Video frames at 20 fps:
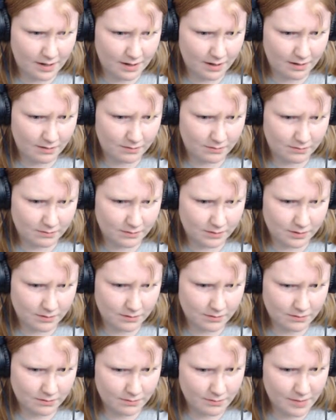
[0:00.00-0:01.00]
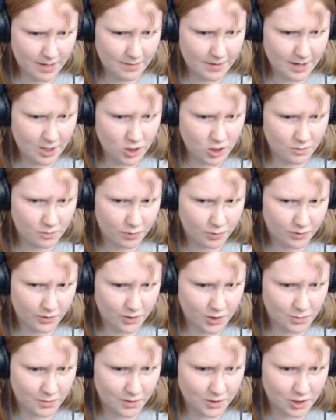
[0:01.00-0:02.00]
I don't know. Maybe I should pull
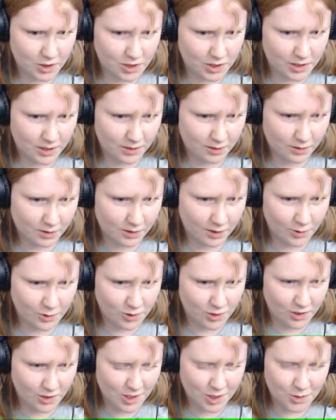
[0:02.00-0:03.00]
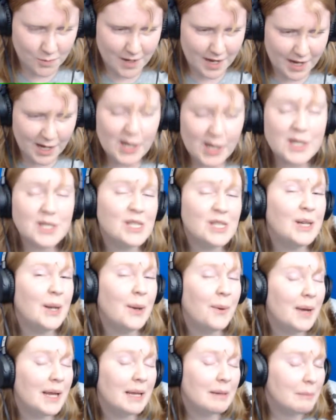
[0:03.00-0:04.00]
this one just a little closer this way. Because
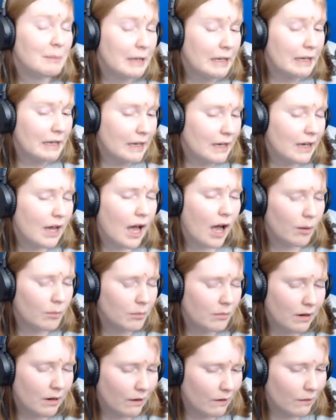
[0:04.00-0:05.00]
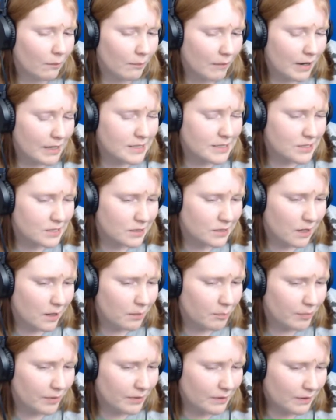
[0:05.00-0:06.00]
knowing me, I'm gonna mess it
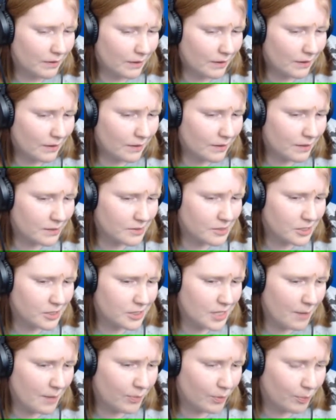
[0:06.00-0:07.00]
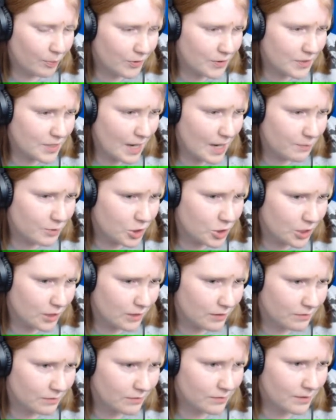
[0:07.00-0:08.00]
up. Because of depth perception.
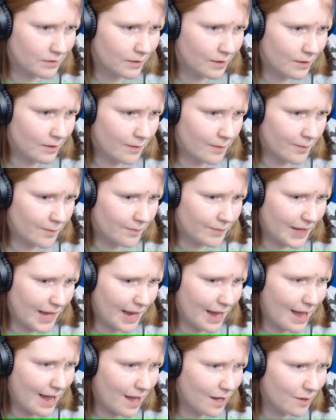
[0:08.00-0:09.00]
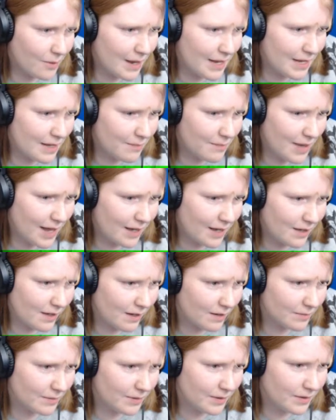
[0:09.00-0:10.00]
Now, how do I get back
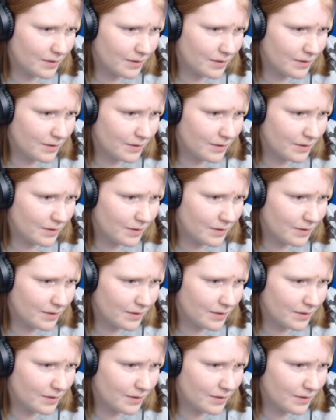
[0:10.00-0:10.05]
up?